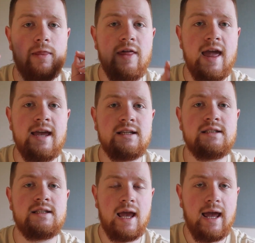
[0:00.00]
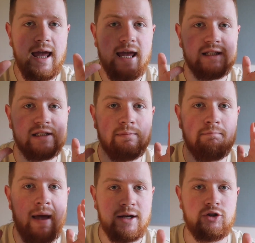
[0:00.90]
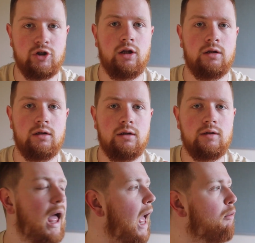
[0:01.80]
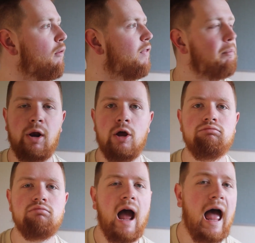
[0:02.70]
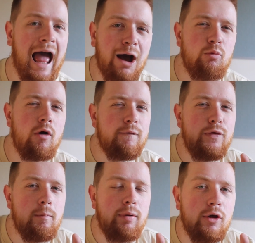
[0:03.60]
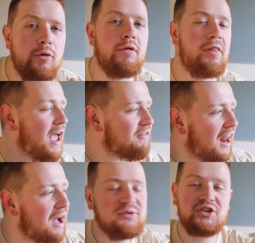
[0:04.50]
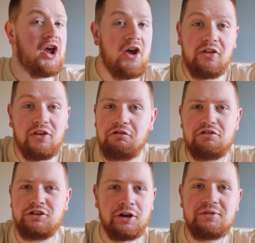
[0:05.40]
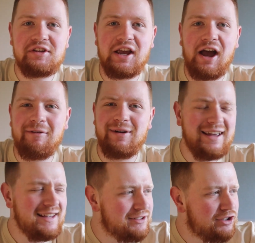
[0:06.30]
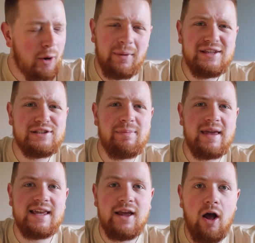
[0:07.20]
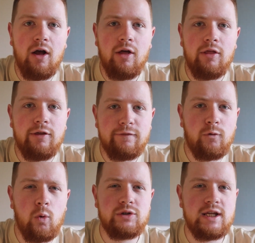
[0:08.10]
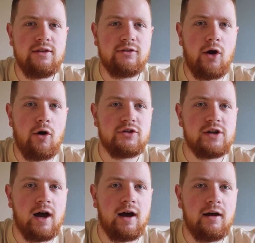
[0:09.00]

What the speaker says: This is mental. Out of the blue. Out of the blue, they have announced that NCUTI Gatwa is going to be the 14th Doctor.